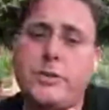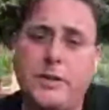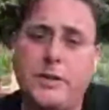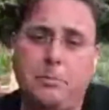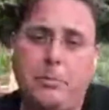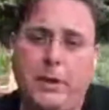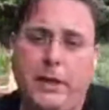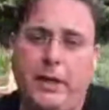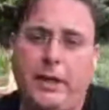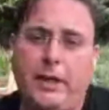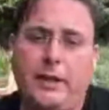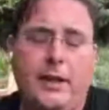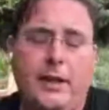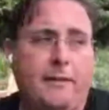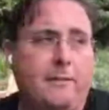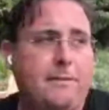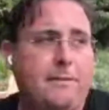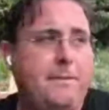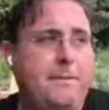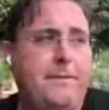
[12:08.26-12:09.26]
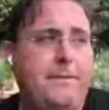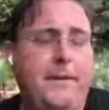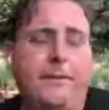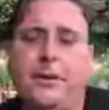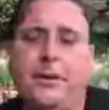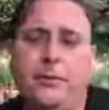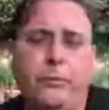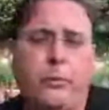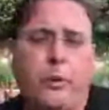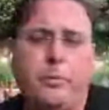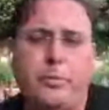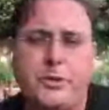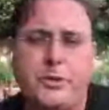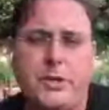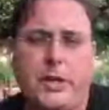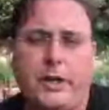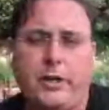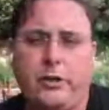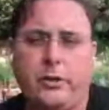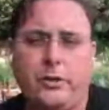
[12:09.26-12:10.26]
to be that 54%
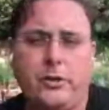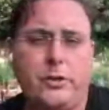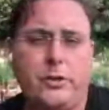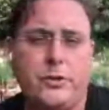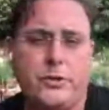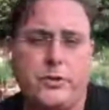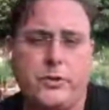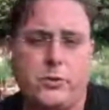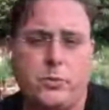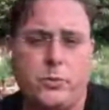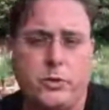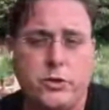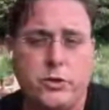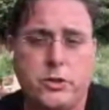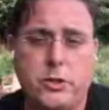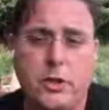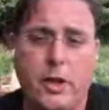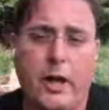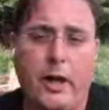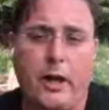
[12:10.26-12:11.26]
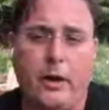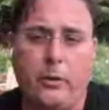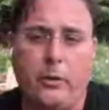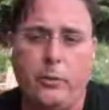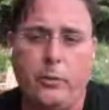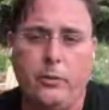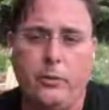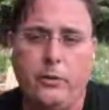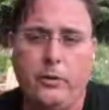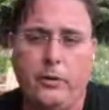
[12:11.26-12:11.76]
of your users were slow,